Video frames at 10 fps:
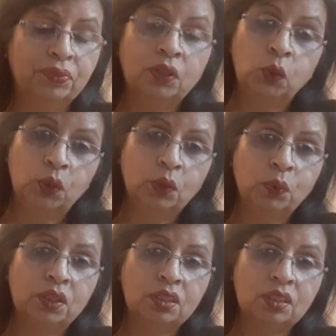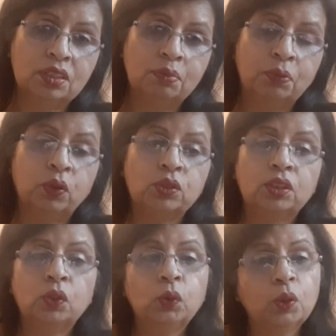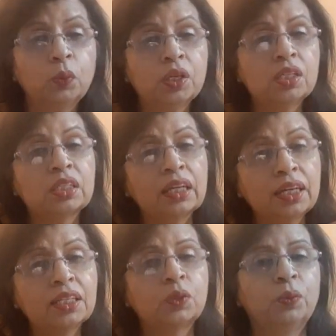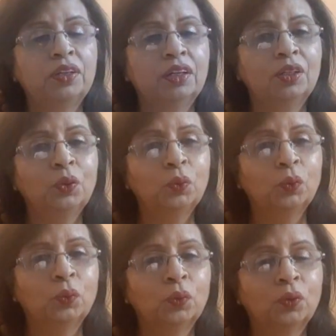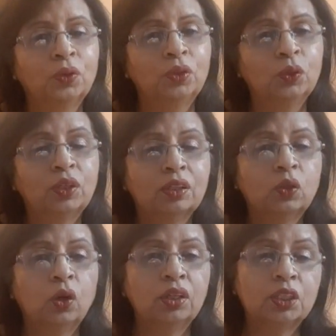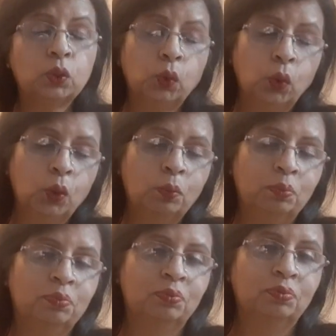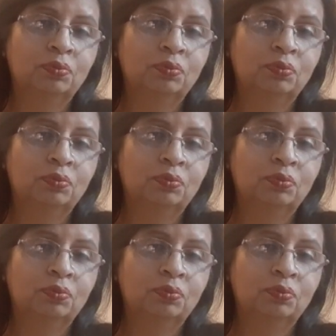the universe, because the universe is within you. You can call it Om.